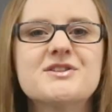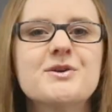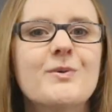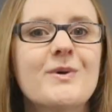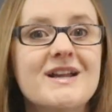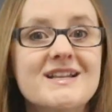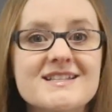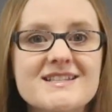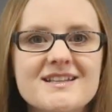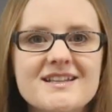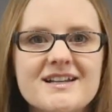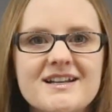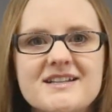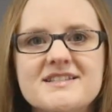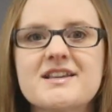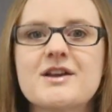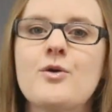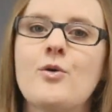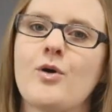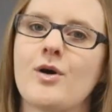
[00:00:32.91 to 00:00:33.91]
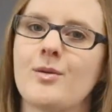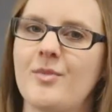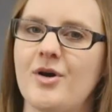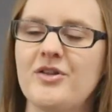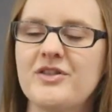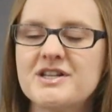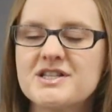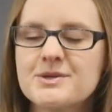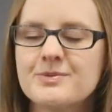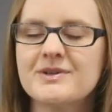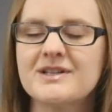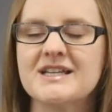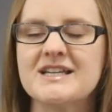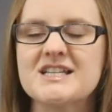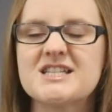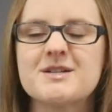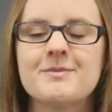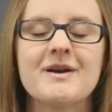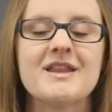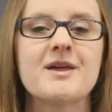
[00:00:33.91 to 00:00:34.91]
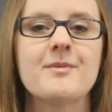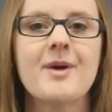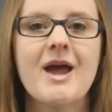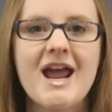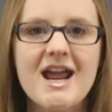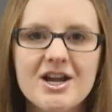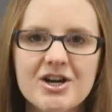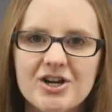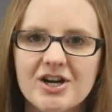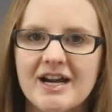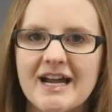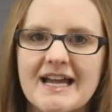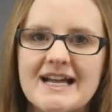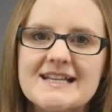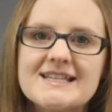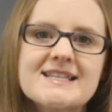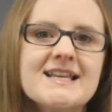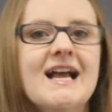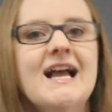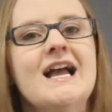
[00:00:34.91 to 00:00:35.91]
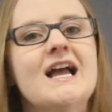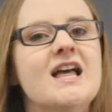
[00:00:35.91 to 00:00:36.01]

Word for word: So insulin is a hormone that's released by the pancreas